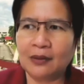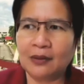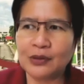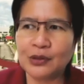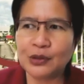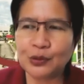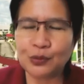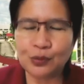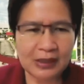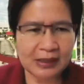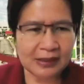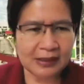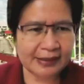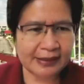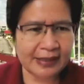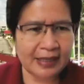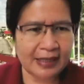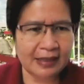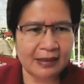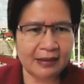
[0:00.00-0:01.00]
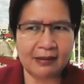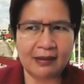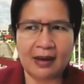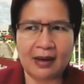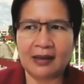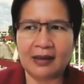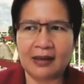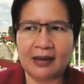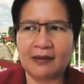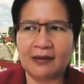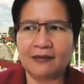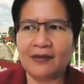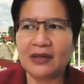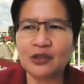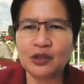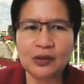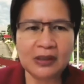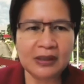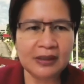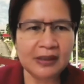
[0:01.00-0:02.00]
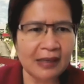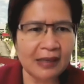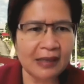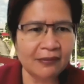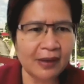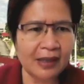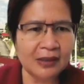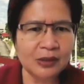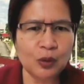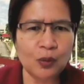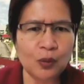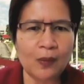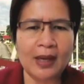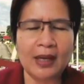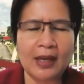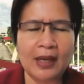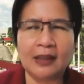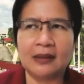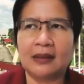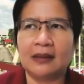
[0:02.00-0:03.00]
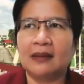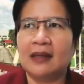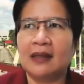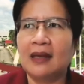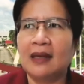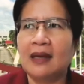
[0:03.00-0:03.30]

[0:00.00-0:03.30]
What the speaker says: students here, and eventually they graduate and